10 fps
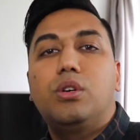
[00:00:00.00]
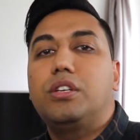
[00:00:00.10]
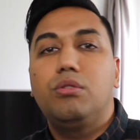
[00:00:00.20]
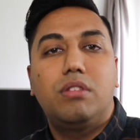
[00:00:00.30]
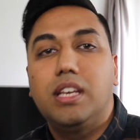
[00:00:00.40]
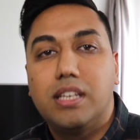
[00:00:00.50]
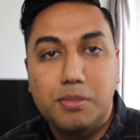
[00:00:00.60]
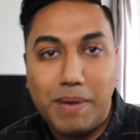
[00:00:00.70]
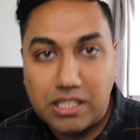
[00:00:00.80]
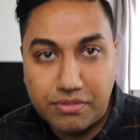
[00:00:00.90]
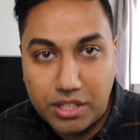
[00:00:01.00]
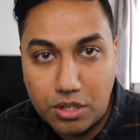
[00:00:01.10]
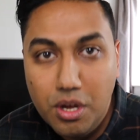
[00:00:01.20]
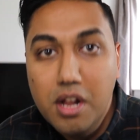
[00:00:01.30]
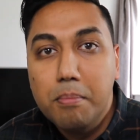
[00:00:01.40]
what you think is best for
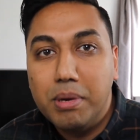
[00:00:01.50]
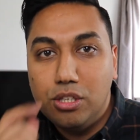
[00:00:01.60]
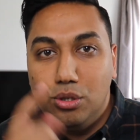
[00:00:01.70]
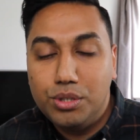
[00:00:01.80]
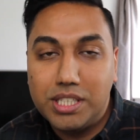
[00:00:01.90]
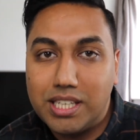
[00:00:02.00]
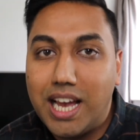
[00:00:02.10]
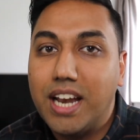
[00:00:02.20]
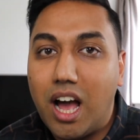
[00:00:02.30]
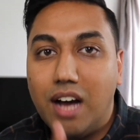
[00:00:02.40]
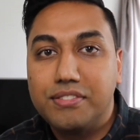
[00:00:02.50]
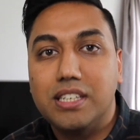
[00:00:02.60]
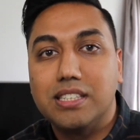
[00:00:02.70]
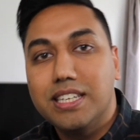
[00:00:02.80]
you, but you decide after this.